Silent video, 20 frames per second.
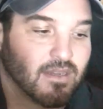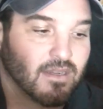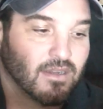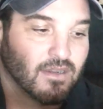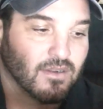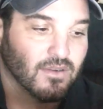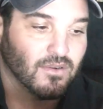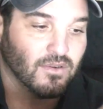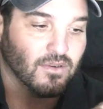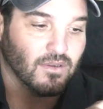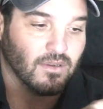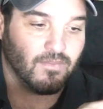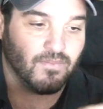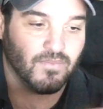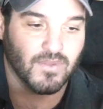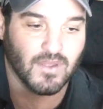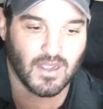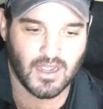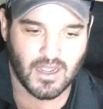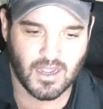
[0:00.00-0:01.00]
cool.
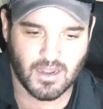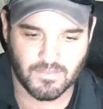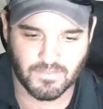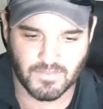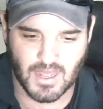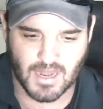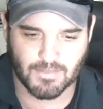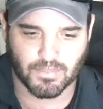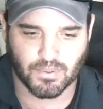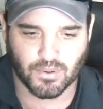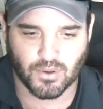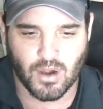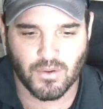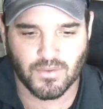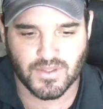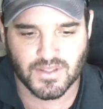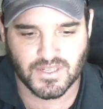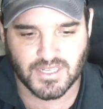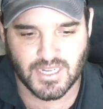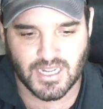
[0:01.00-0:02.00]
Um, not a pro in
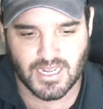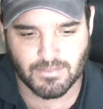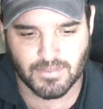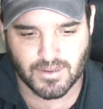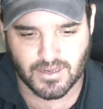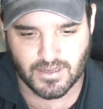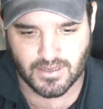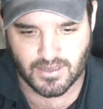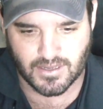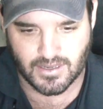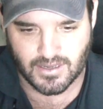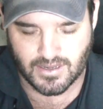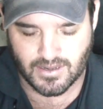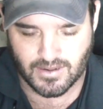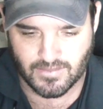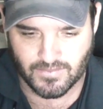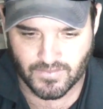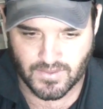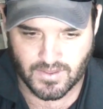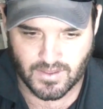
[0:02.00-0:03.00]
this yet, but
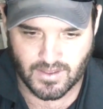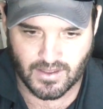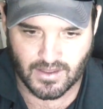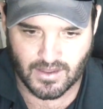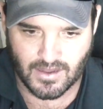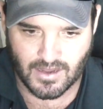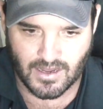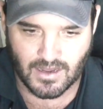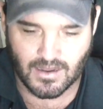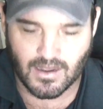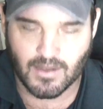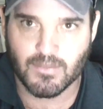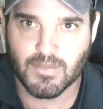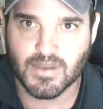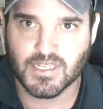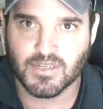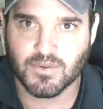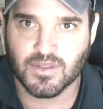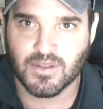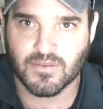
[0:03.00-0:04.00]
uh, I've been messing
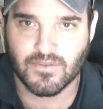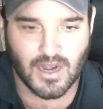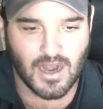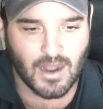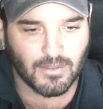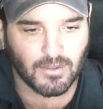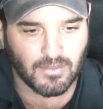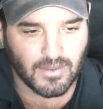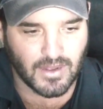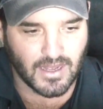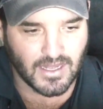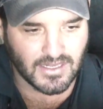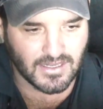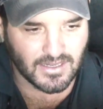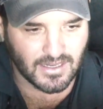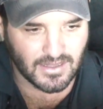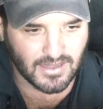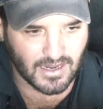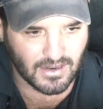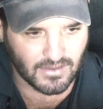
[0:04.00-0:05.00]
with it for a couple months and I
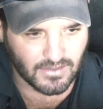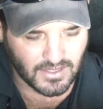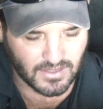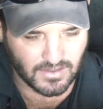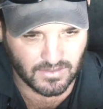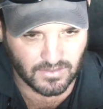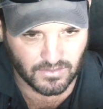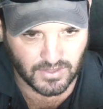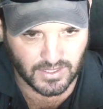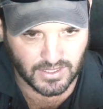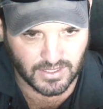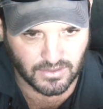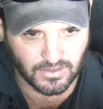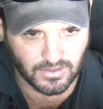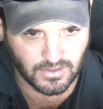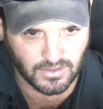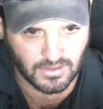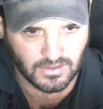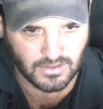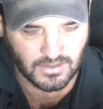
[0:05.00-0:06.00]
thought it was really
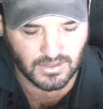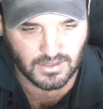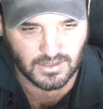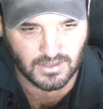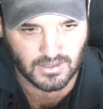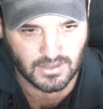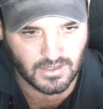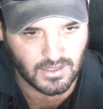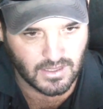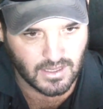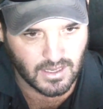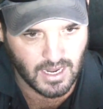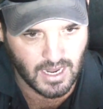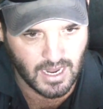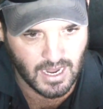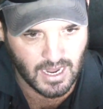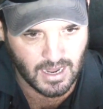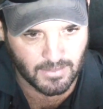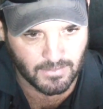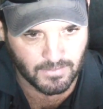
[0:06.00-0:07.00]
cool.
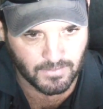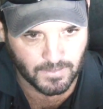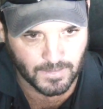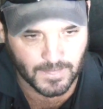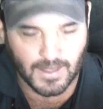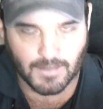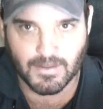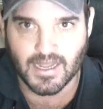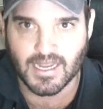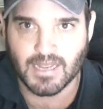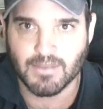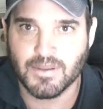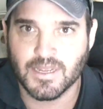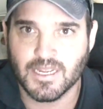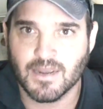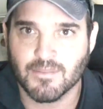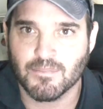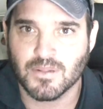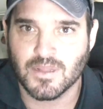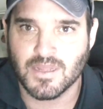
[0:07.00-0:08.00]
Um, I mean, I can pick
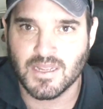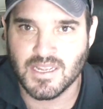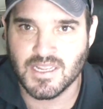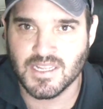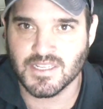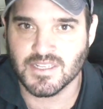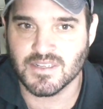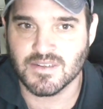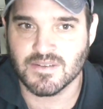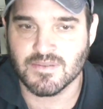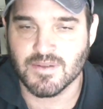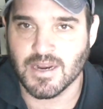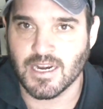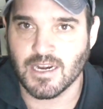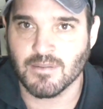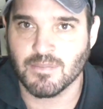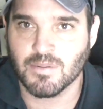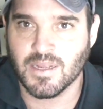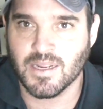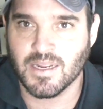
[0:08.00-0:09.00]
up police,
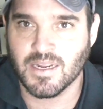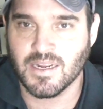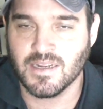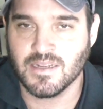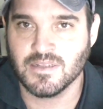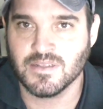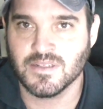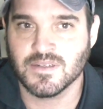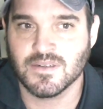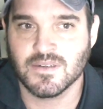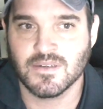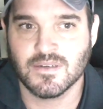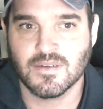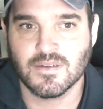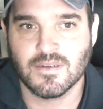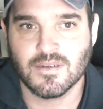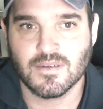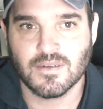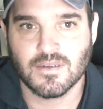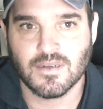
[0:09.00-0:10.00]
airplanes,
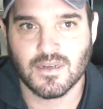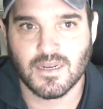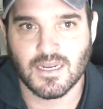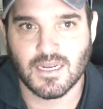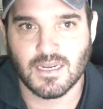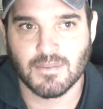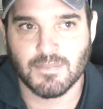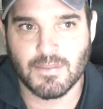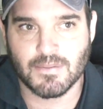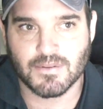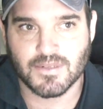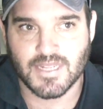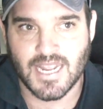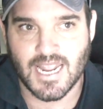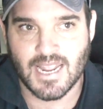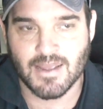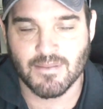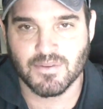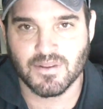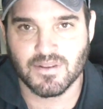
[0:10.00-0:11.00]
uh, people's
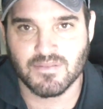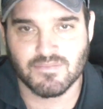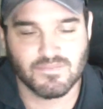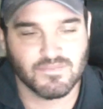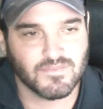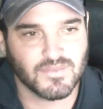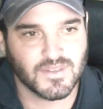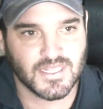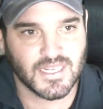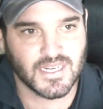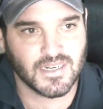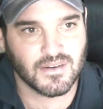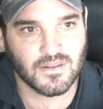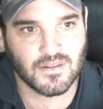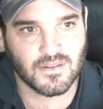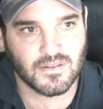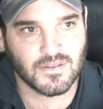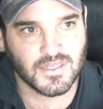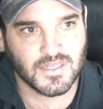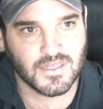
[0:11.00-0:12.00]
ham
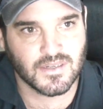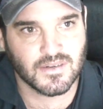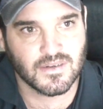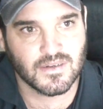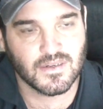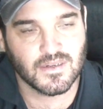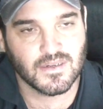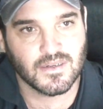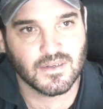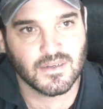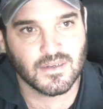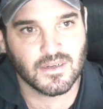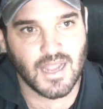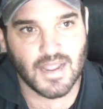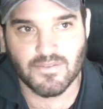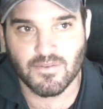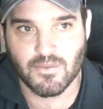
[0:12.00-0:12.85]
signals, FM